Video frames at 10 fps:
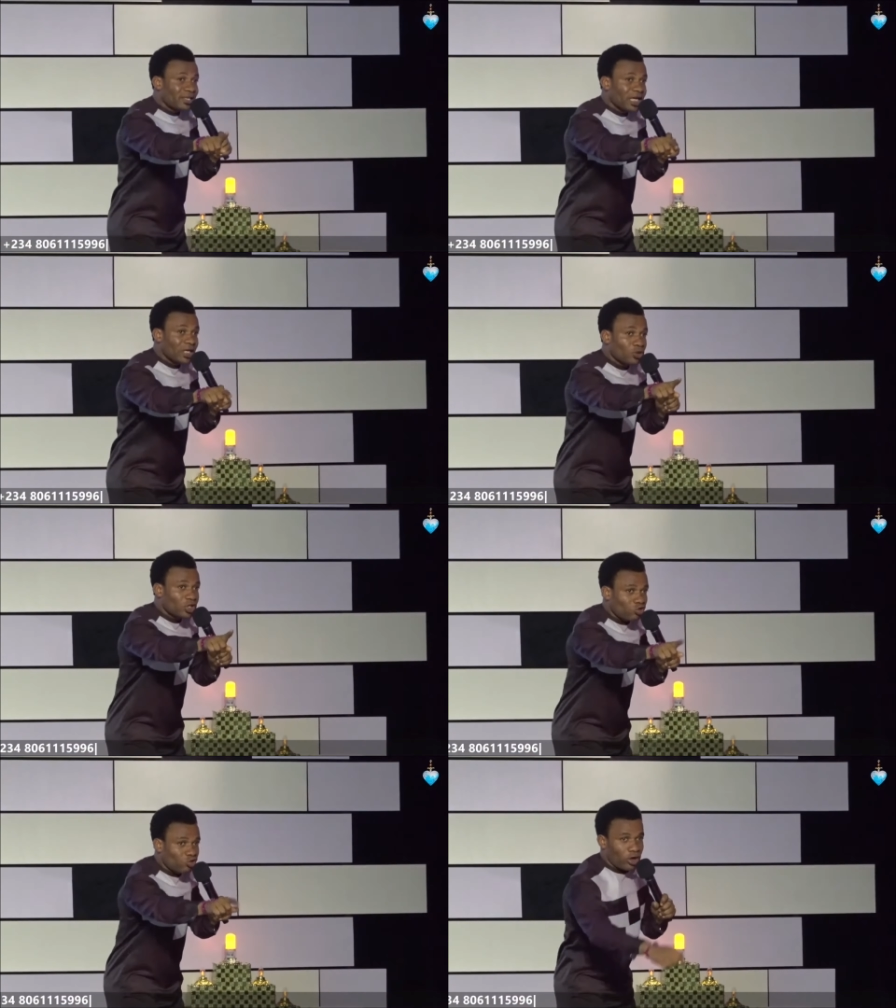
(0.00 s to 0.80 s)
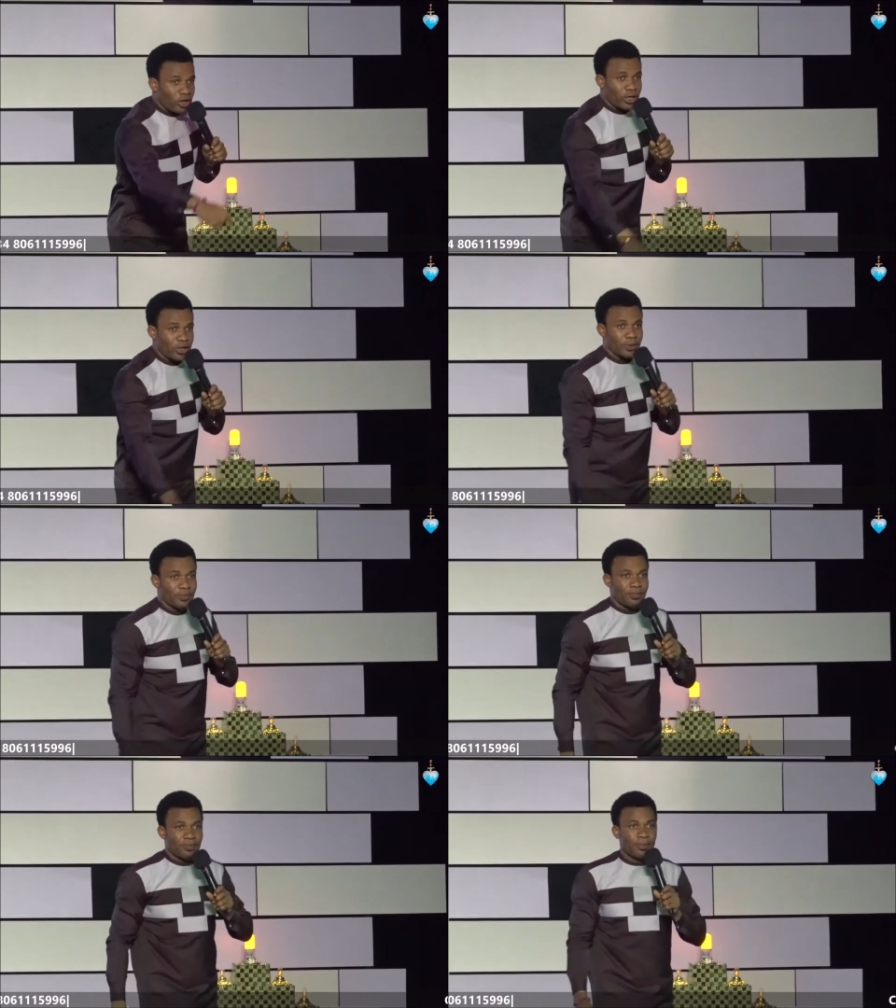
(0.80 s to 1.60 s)
it will destroy.
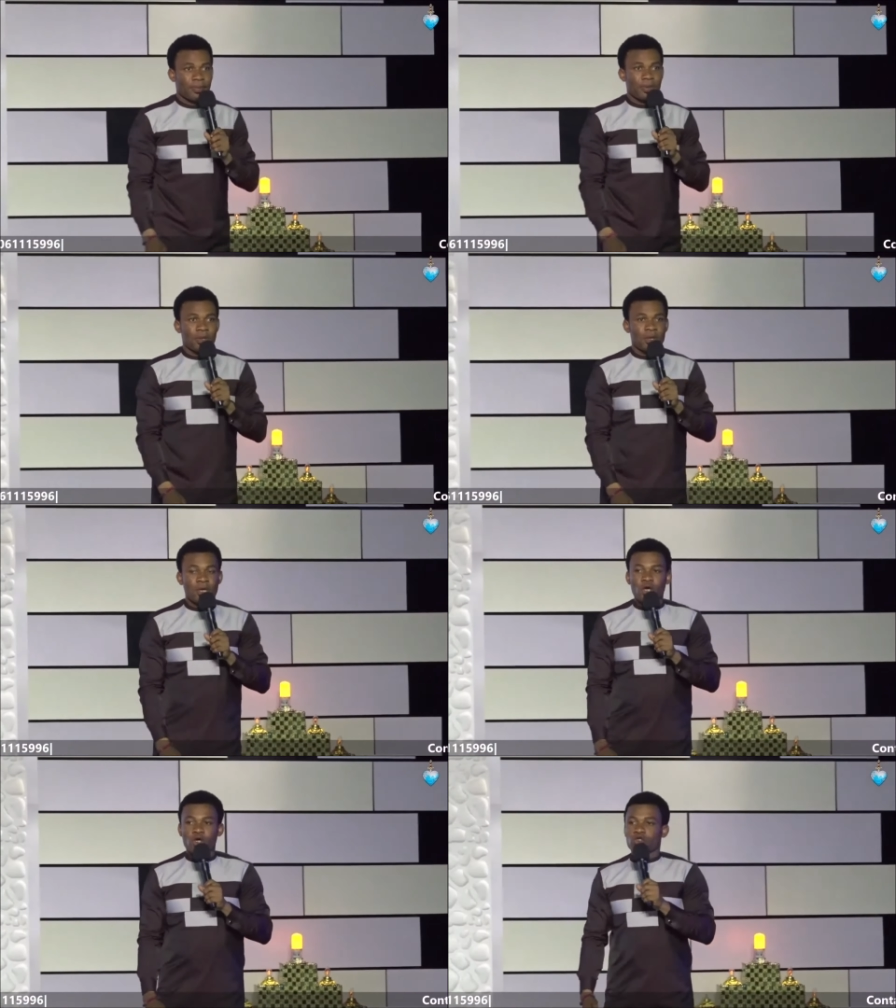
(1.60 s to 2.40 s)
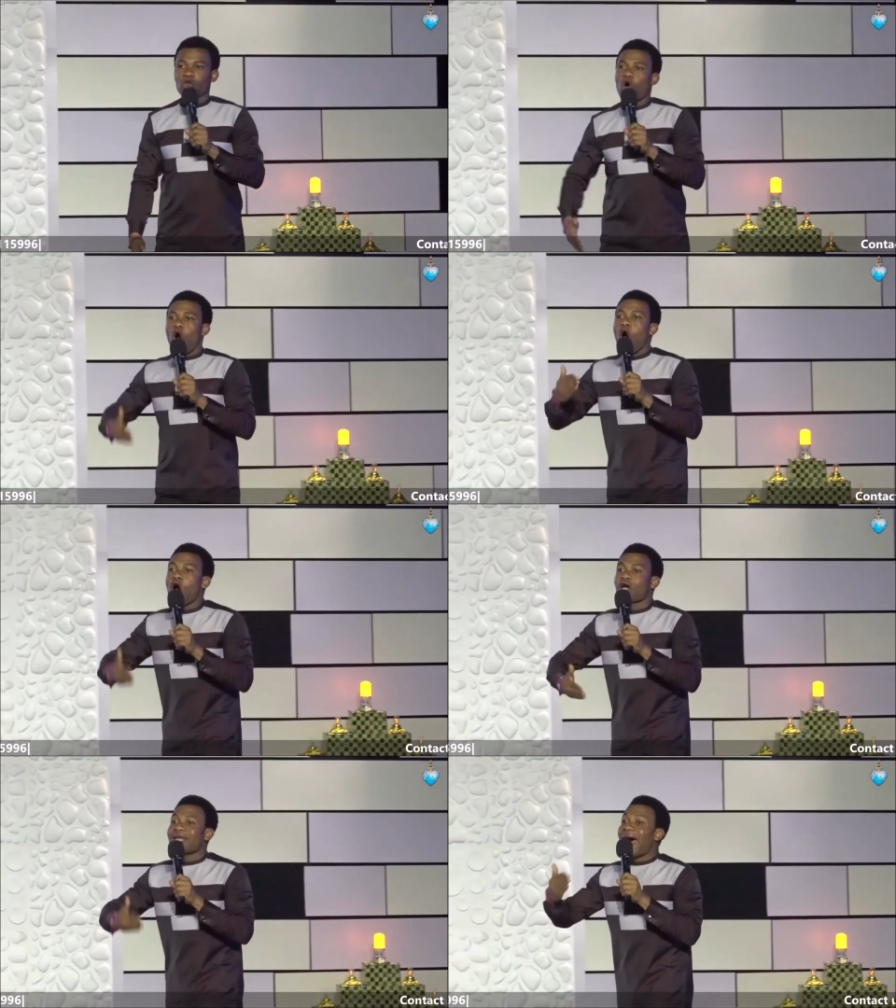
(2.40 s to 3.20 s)
So
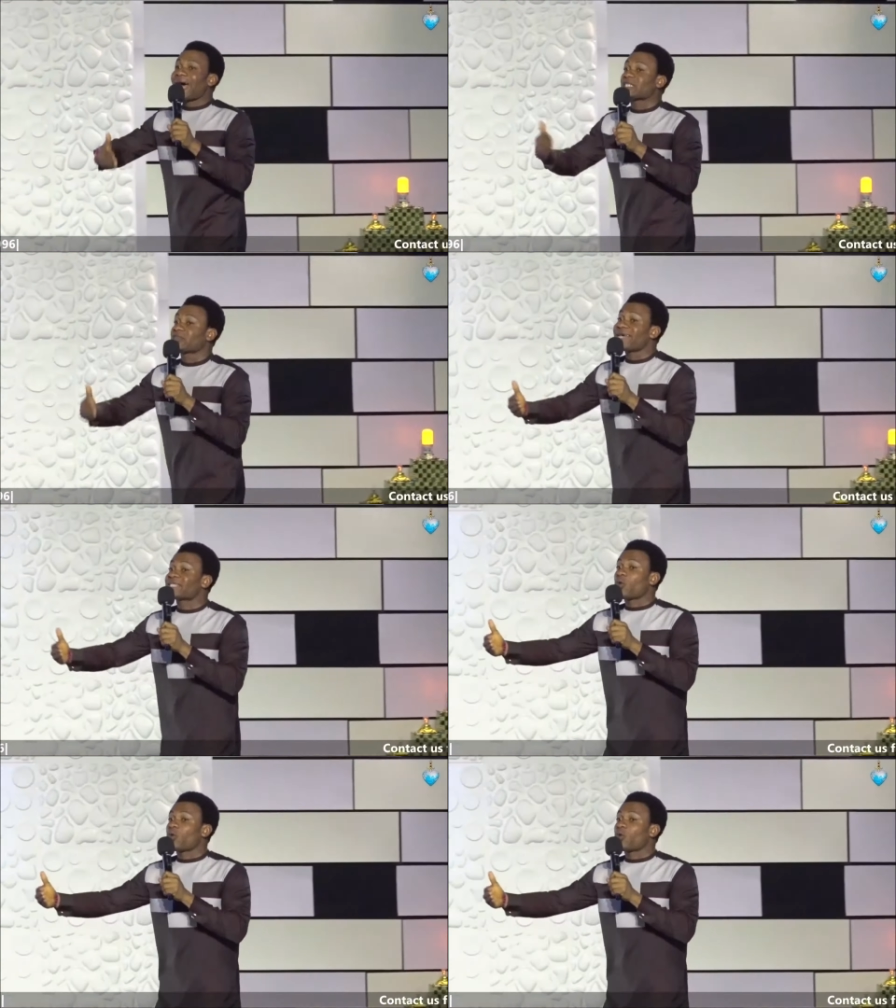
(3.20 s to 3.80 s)
unaddressed